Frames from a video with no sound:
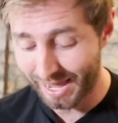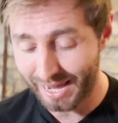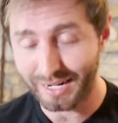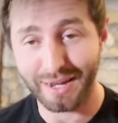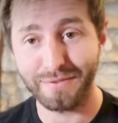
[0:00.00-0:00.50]

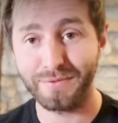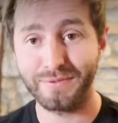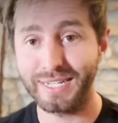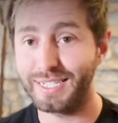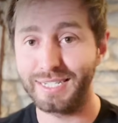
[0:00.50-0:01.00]
I've
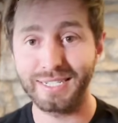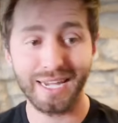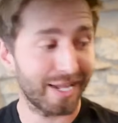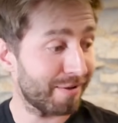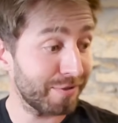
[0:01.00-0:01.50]
knitted
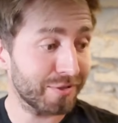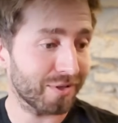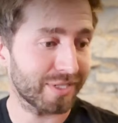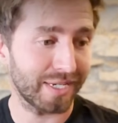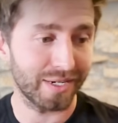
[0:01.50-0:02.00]
a few
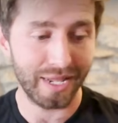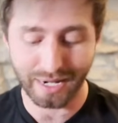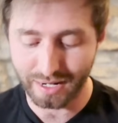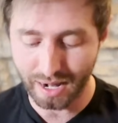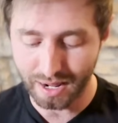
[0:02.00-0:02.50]
socks
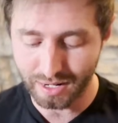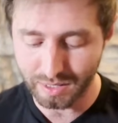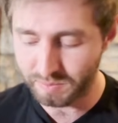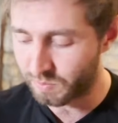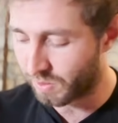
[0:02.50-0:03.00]
in
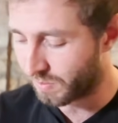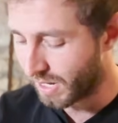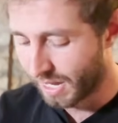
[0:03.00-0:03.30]
Loom's wool,